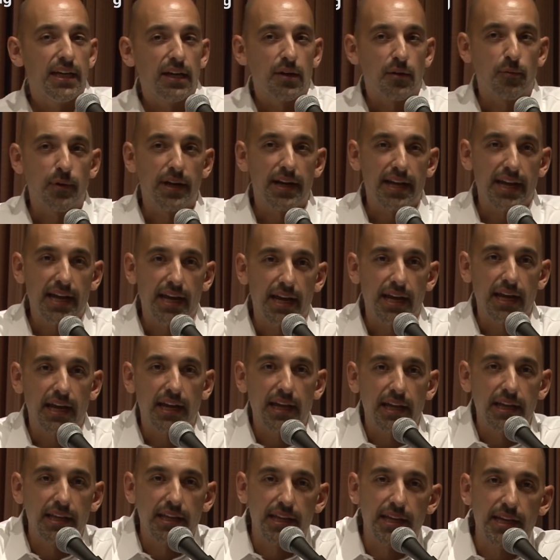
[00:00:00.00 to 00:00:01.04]

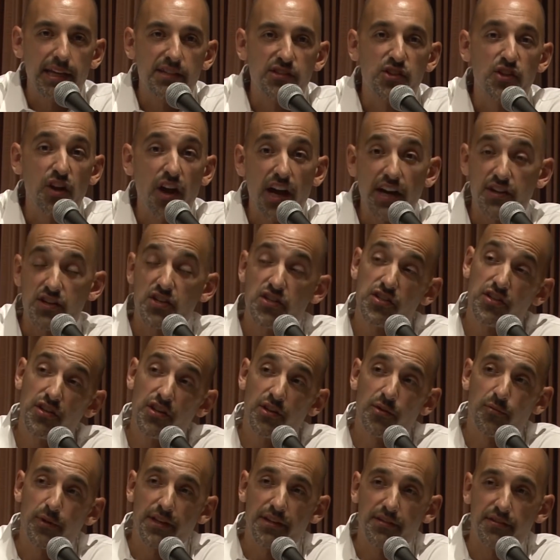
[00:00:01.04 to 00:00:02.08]
is not
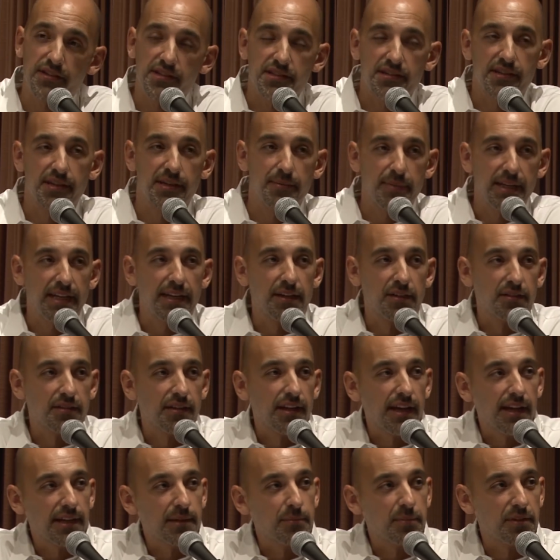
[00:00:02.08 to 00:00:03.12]
sure whether it's going to be held
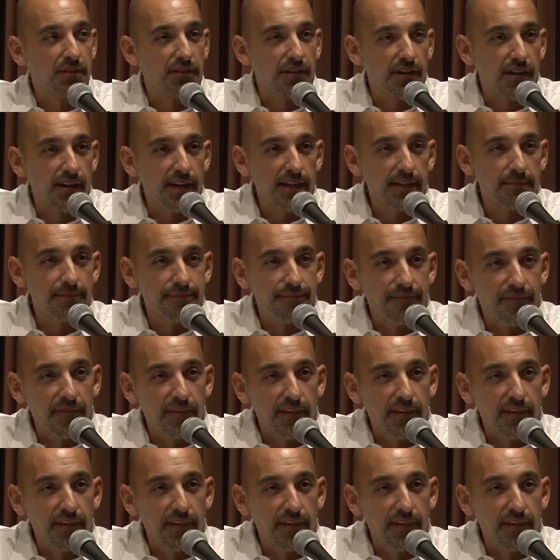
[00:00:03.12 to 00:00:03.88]
liable or not.